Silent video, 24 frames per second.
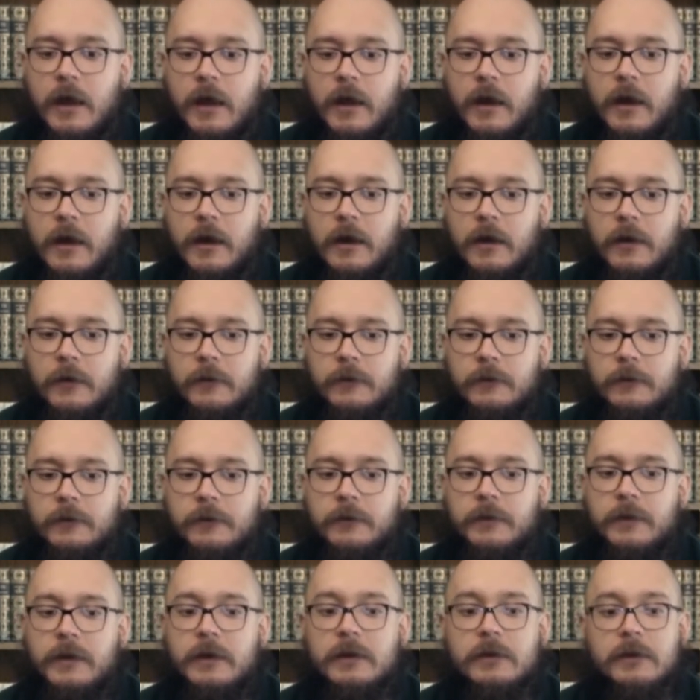
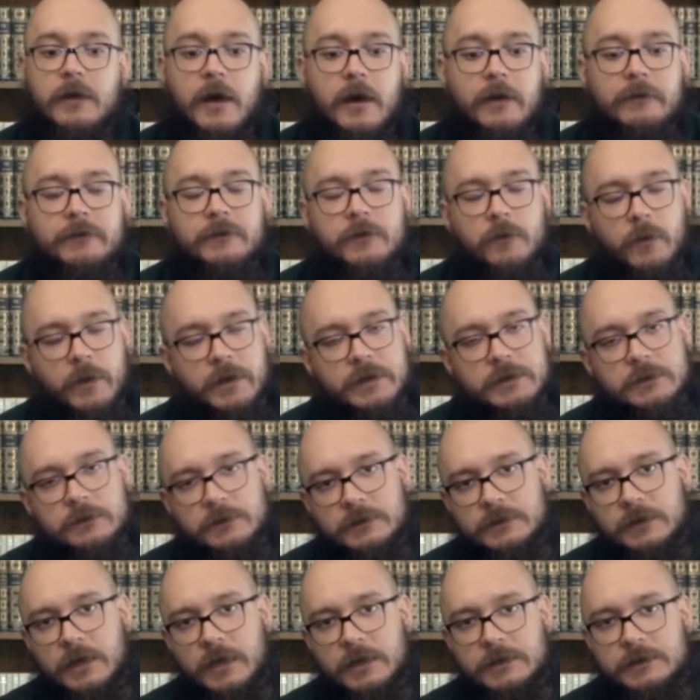But a lot of Swedish
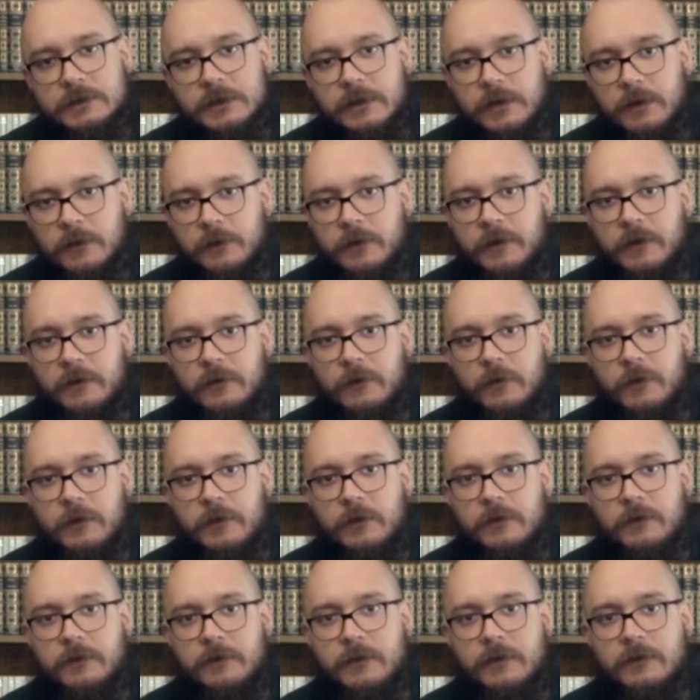massage therapists will
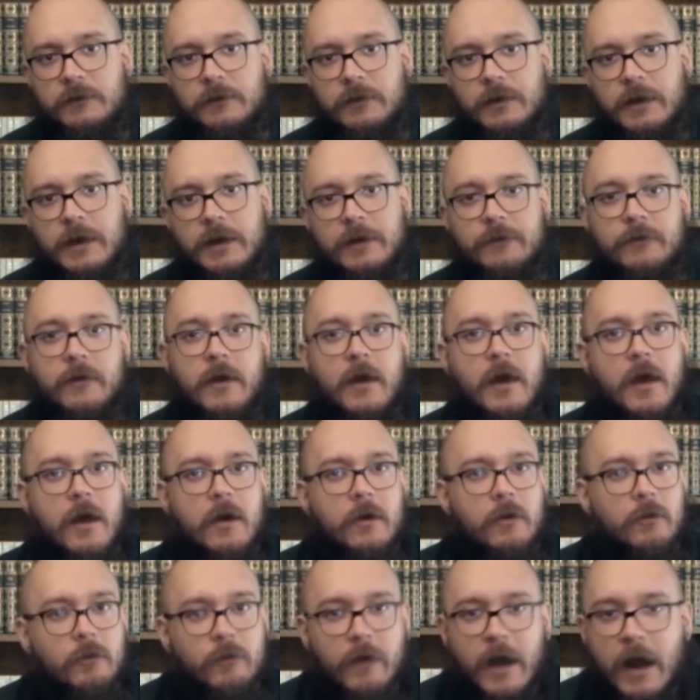use this to kind of
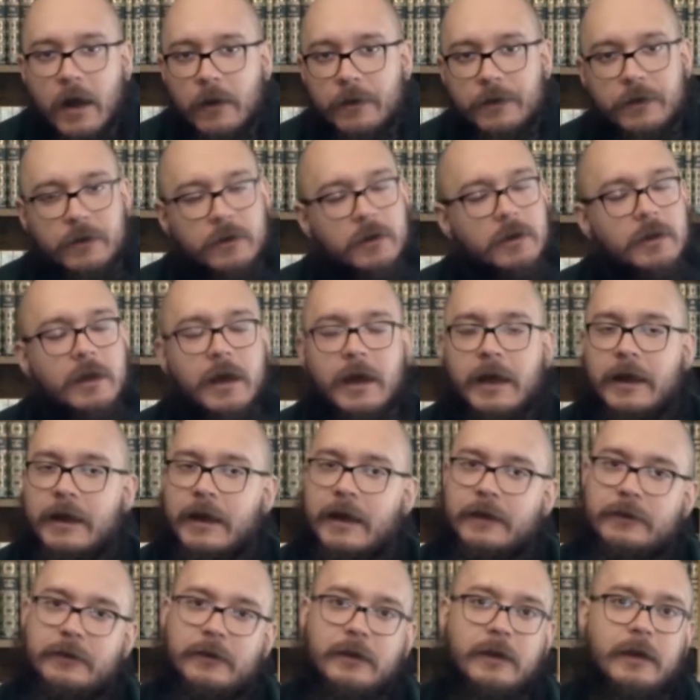ground their client
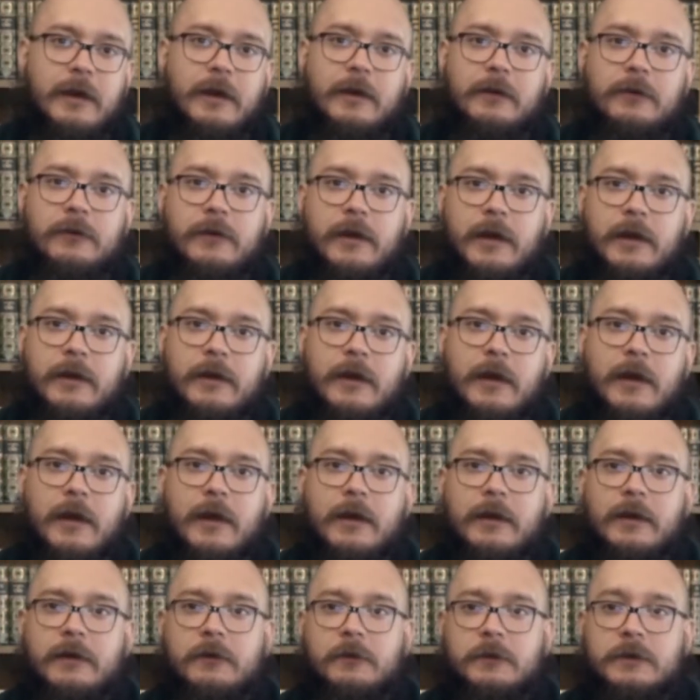at the end, right?
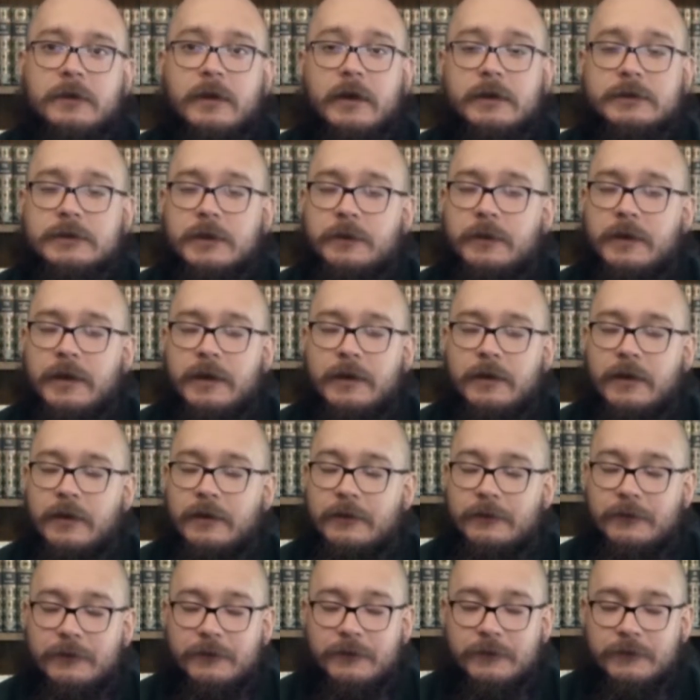Because massage can be
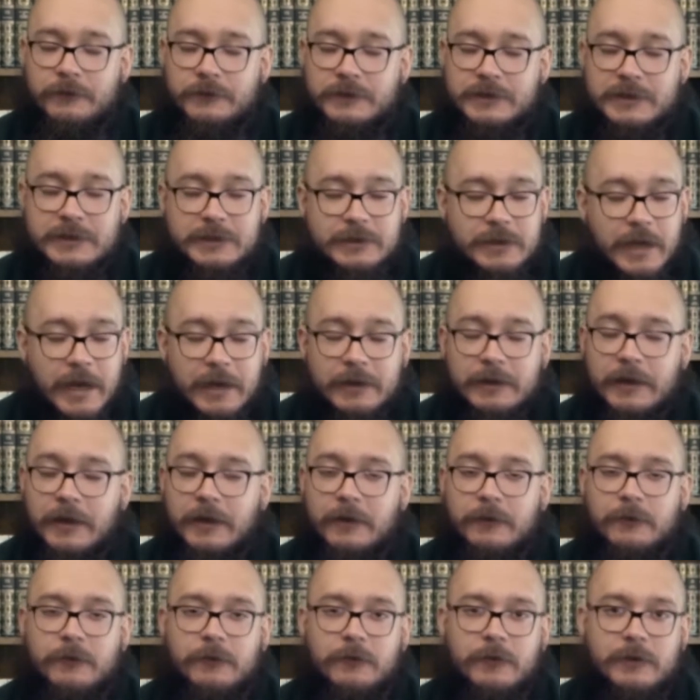an
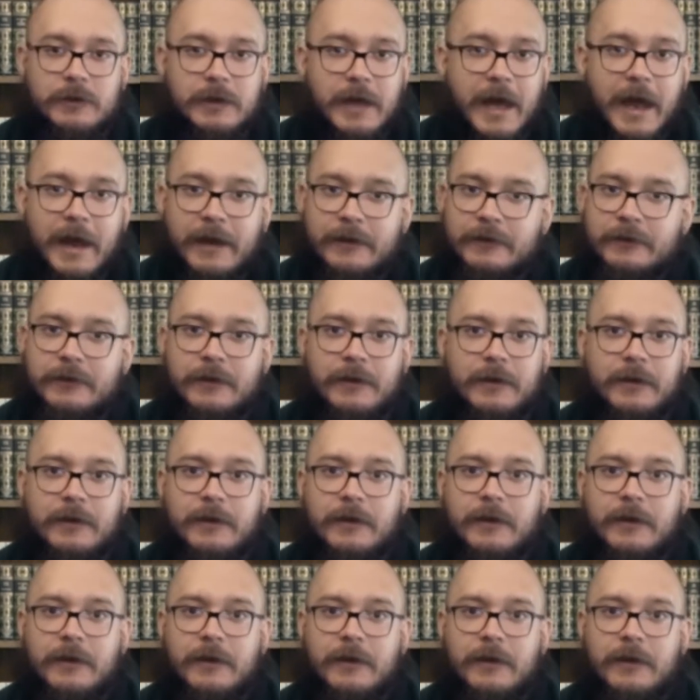insanely relaxing
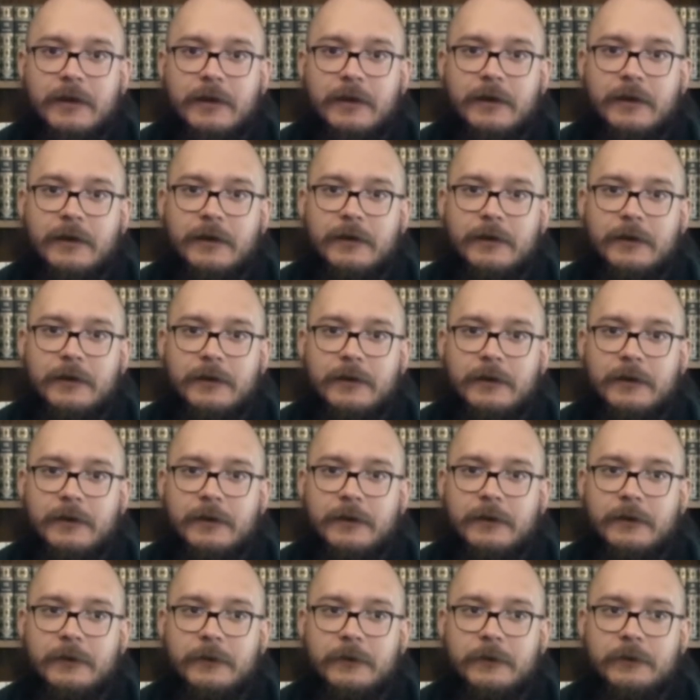
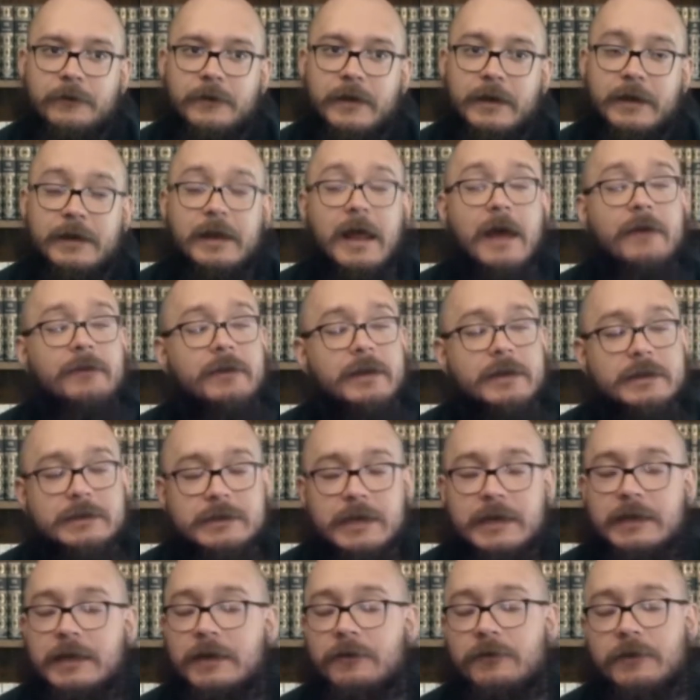it can have an
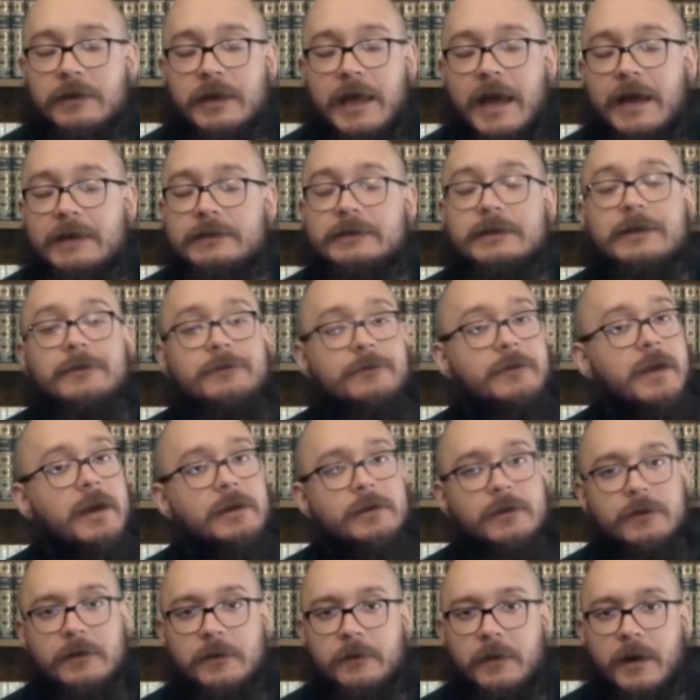insanely relaxing
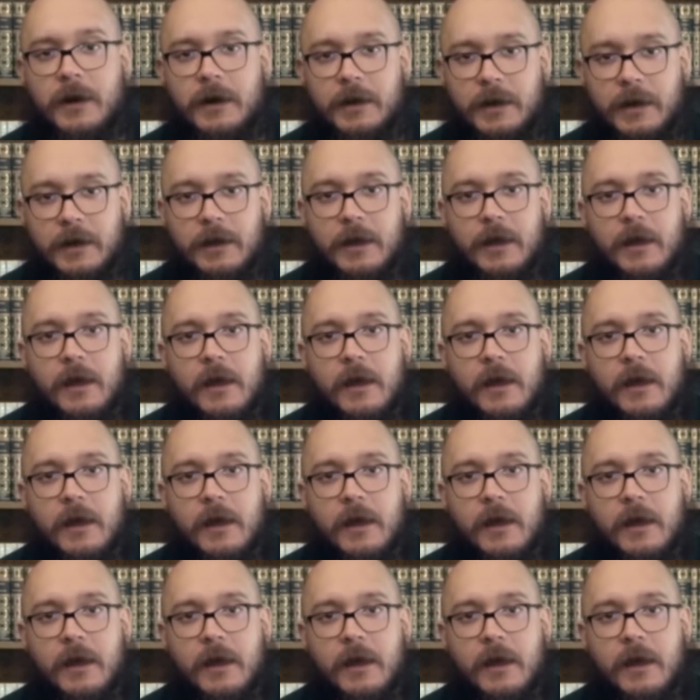effect on the body,